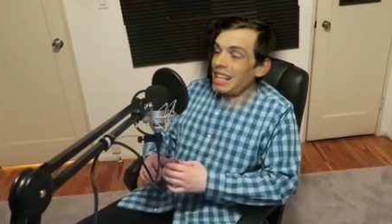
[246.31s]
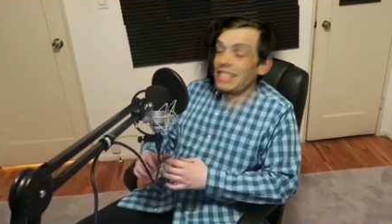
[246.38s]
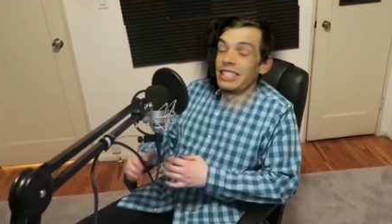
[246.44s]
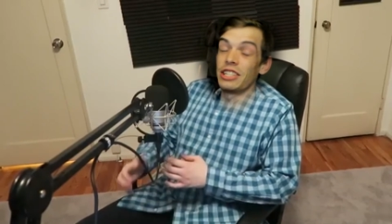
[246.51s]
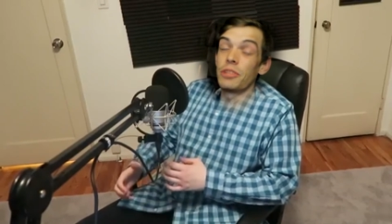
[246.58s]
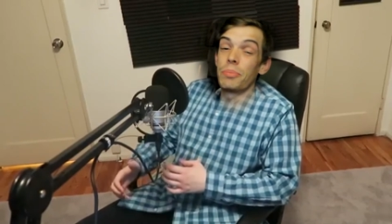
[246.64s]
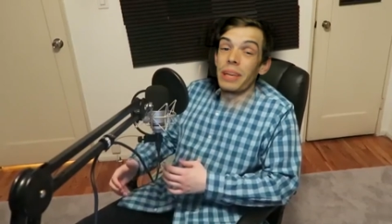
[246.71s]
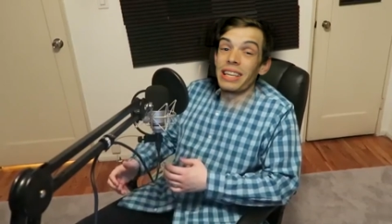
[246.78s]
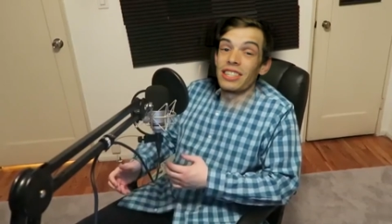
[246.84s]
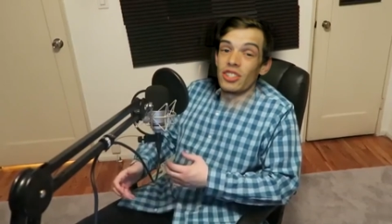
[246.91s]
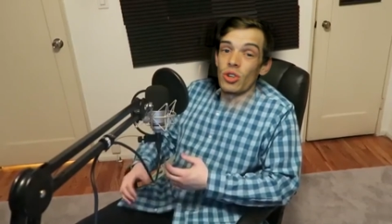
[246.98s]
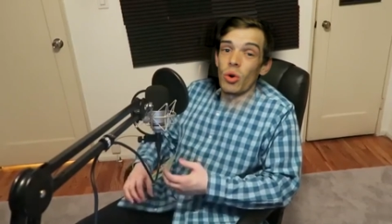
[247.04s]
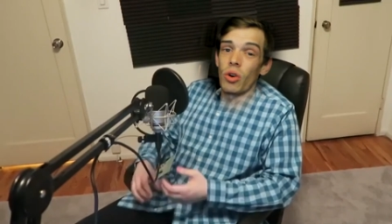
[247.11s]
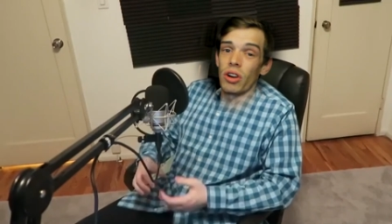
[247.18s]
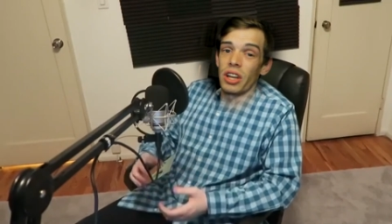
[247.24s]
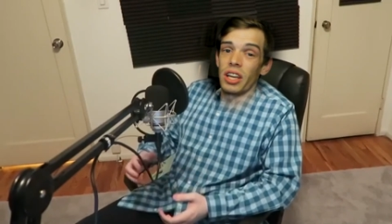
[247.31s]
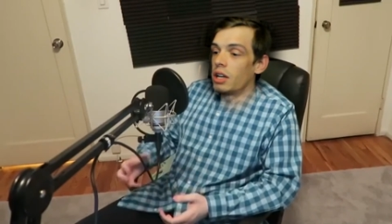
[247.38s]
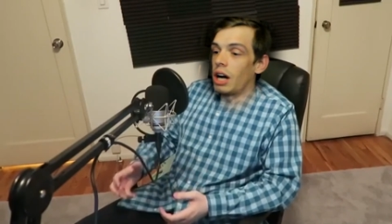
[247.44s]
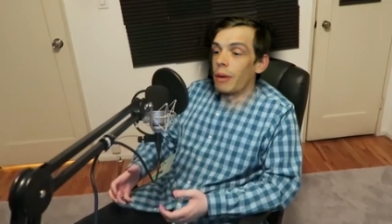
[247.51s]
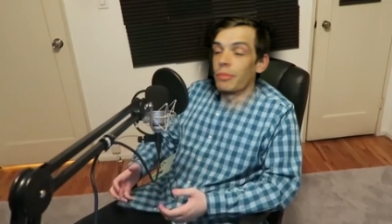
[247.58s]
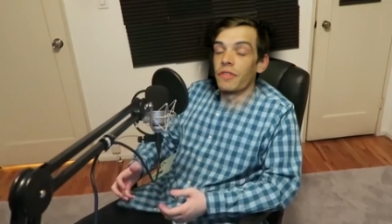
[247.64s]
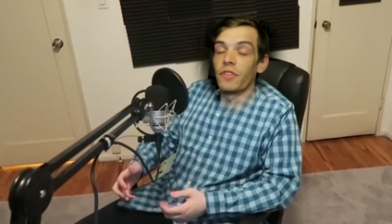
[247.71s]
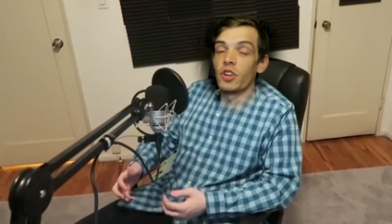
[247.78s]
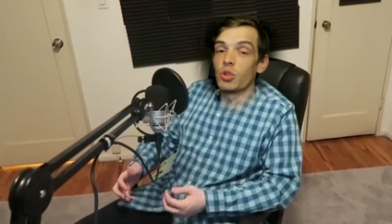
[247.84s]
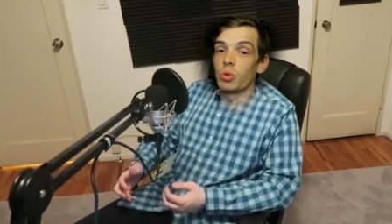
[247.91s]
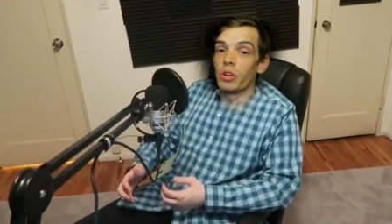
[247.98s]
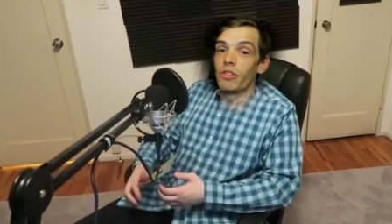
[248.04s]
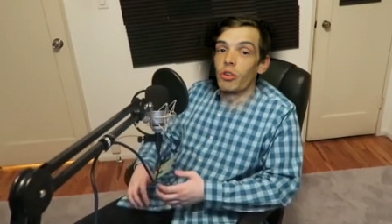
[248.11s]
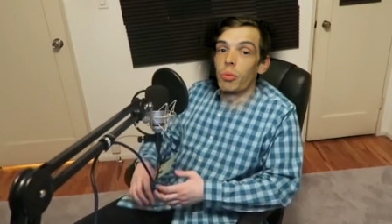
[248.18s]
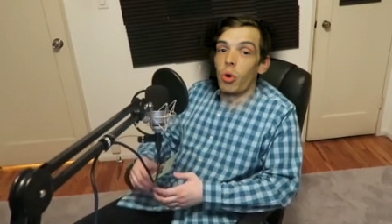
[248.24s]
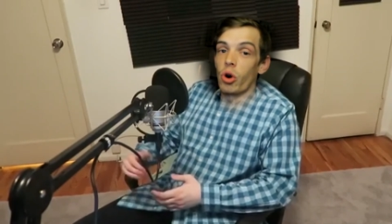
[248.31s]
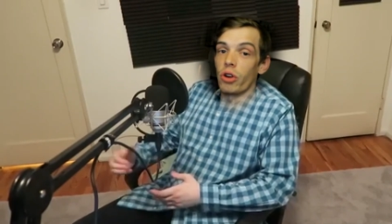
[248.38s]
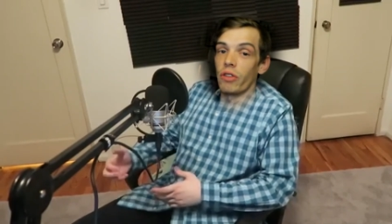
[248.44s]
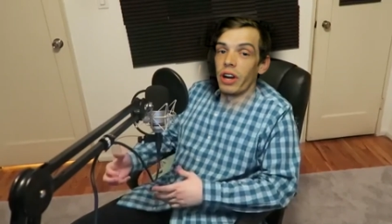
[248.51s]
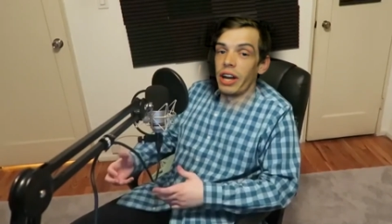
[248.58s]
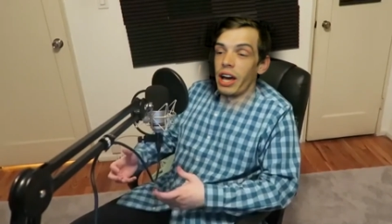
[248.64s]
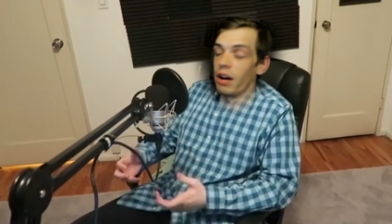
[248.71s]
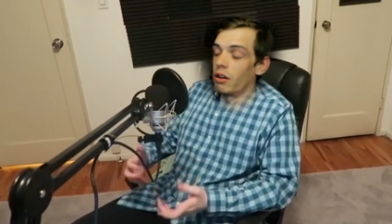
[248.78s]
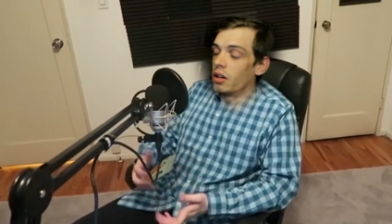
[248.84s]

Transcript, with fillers: This is a big story. I'm the first one to report it right now.